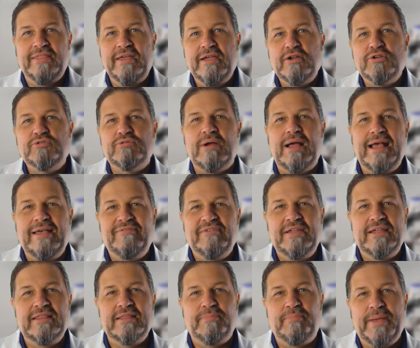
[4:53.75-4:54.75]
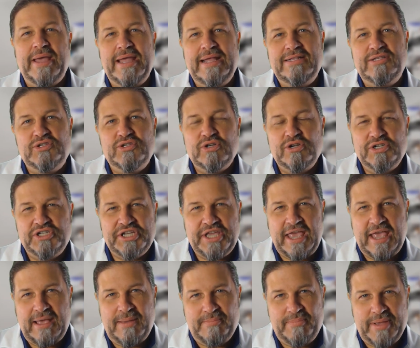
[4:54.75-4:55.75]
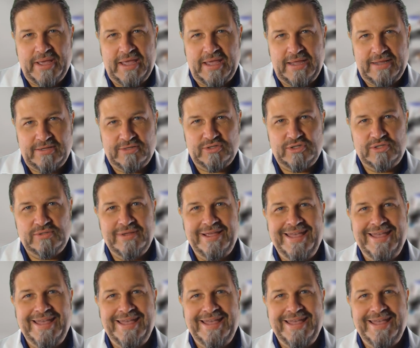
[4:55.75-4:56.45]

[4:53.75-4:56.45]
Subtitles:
they're driving the paid search campaigns.